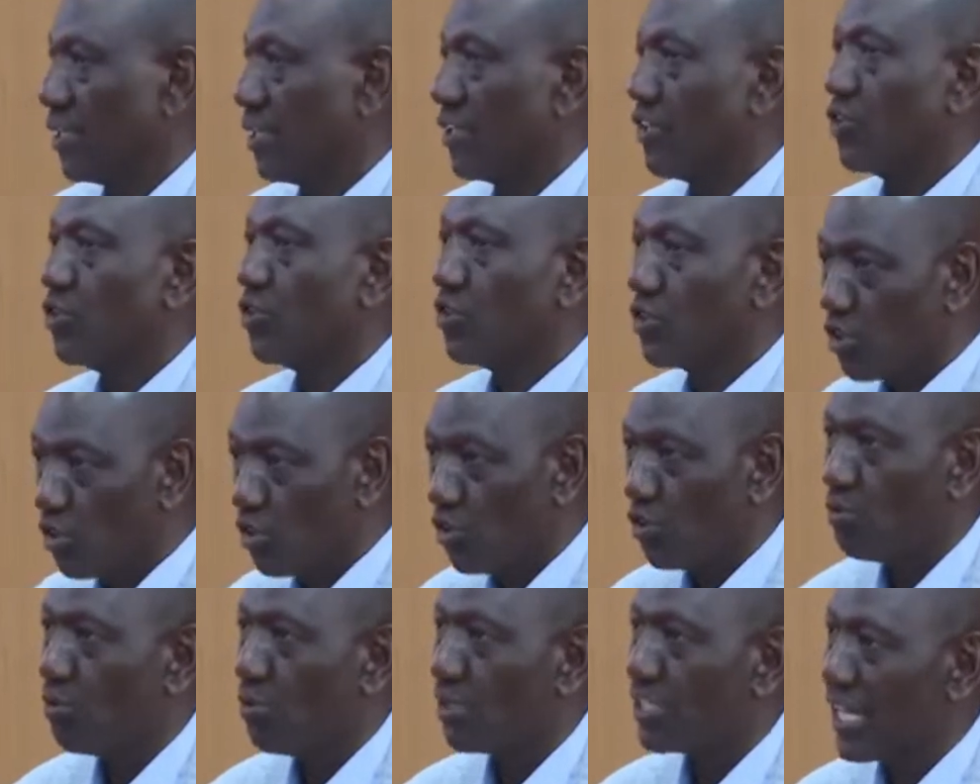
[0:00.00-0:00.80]
You know
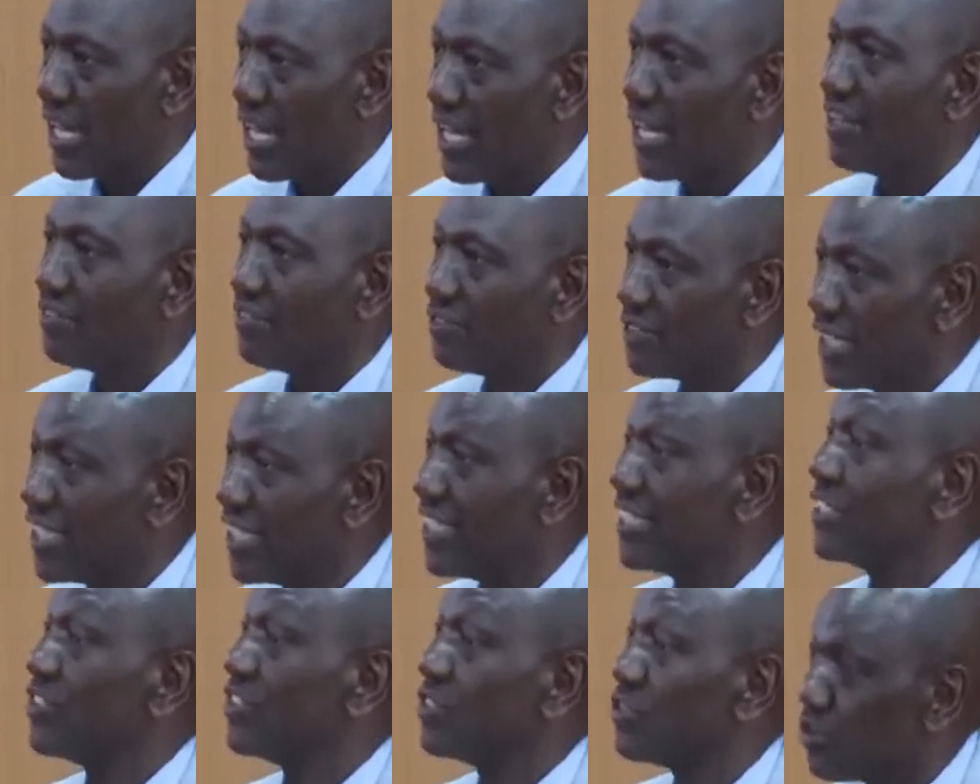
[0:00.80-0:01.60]
what I have
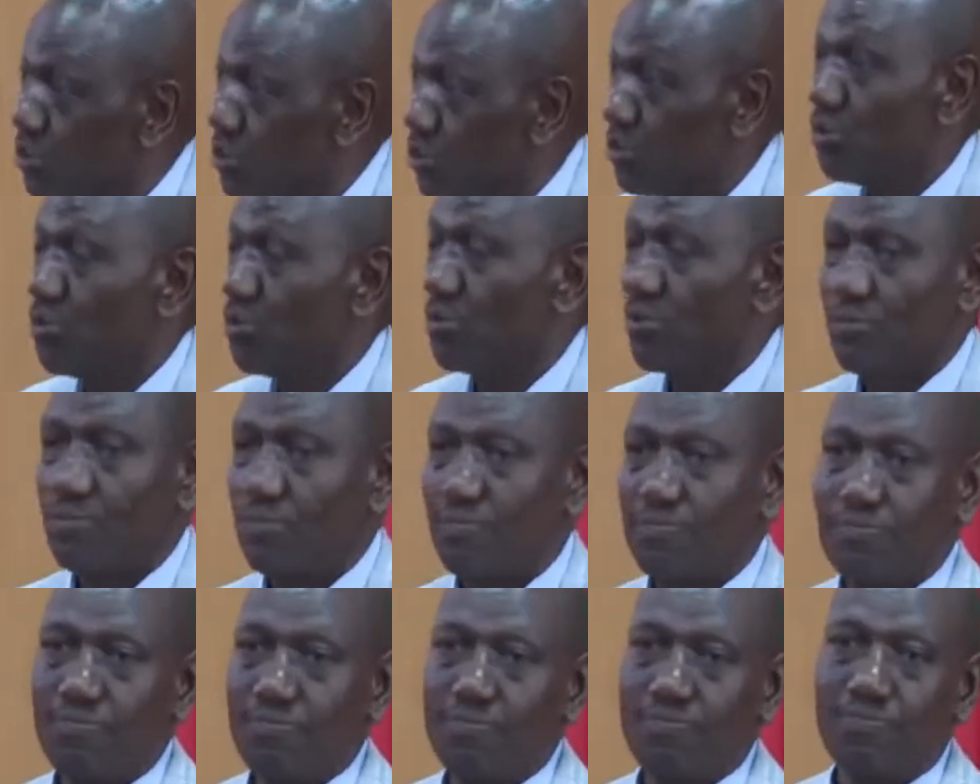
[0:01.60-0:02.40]
said is true.
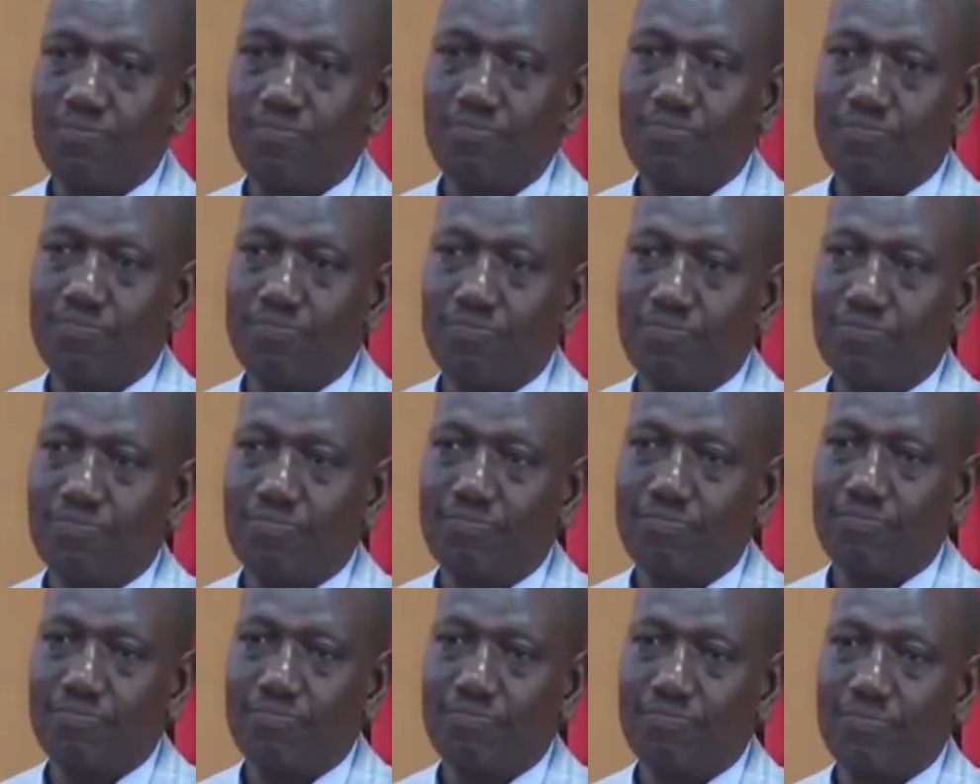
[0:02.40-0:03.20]

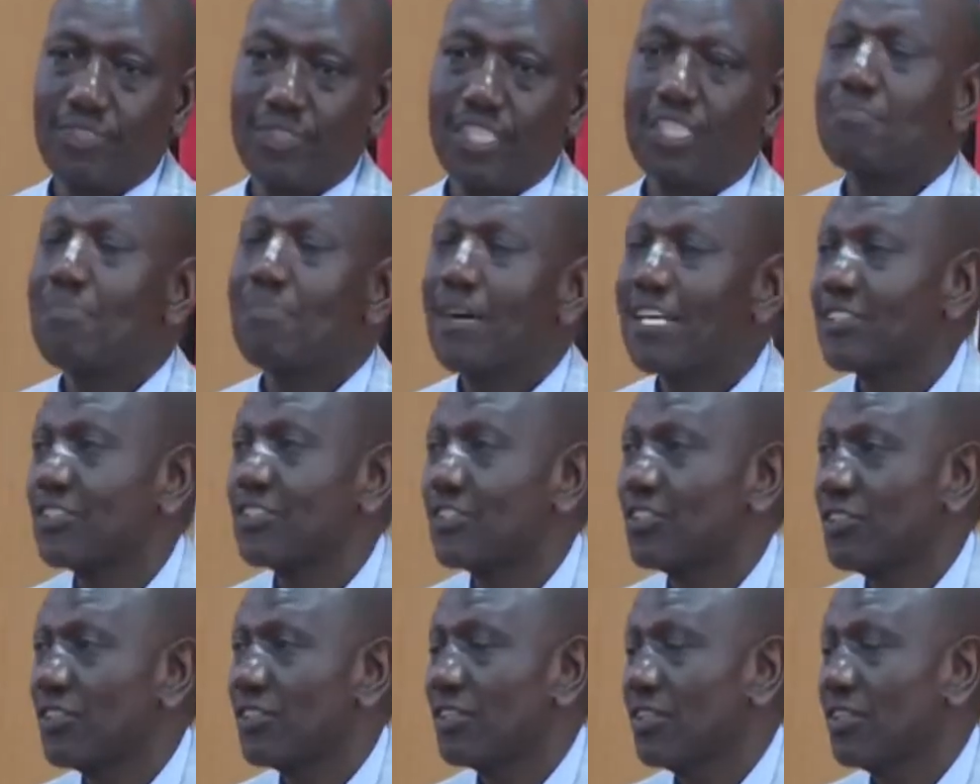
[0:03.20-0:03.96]
It must